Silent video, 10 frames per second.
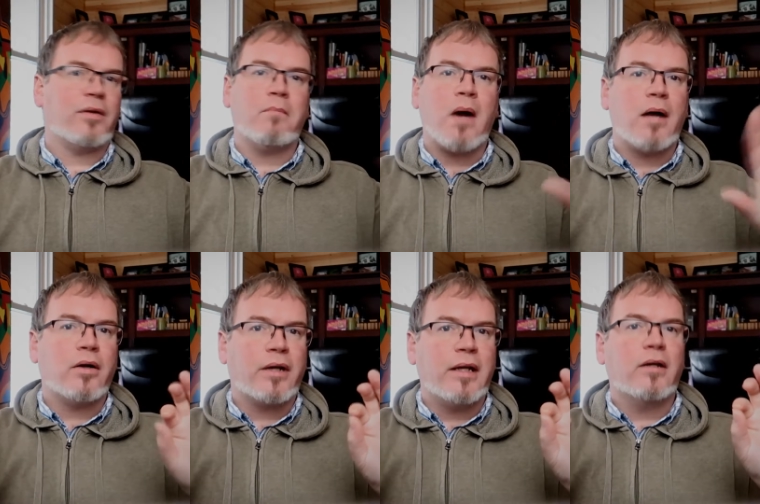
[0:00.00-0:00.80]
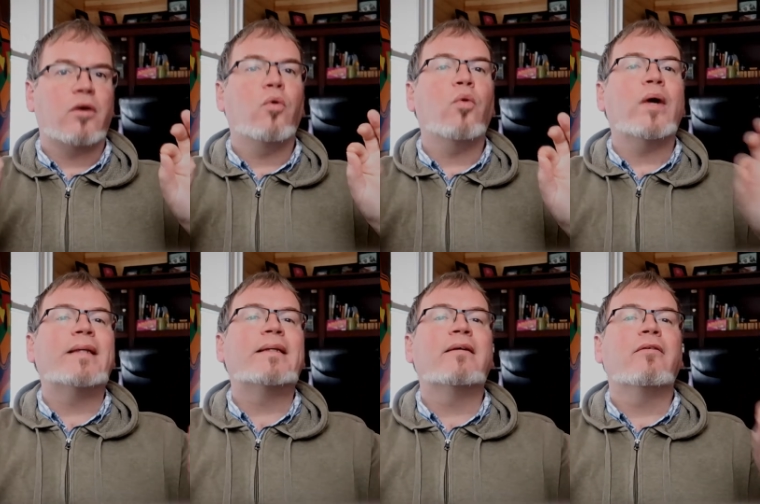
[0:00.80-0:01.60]
the monarchy
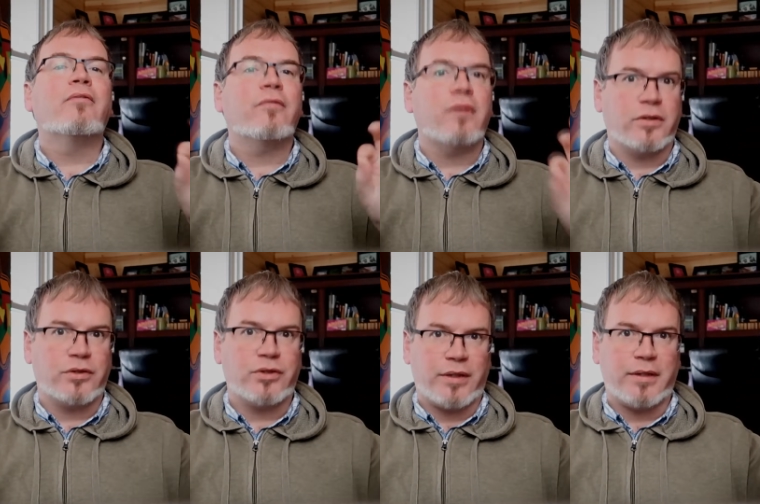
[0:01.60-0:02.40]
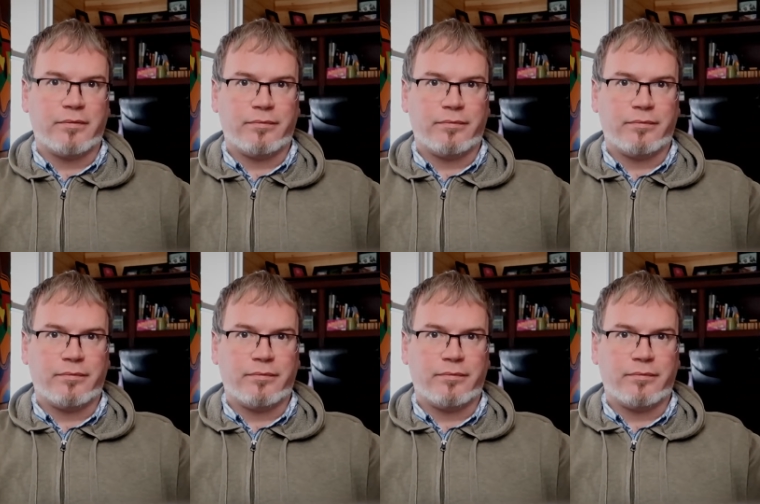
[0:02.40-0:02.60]
quit functioning.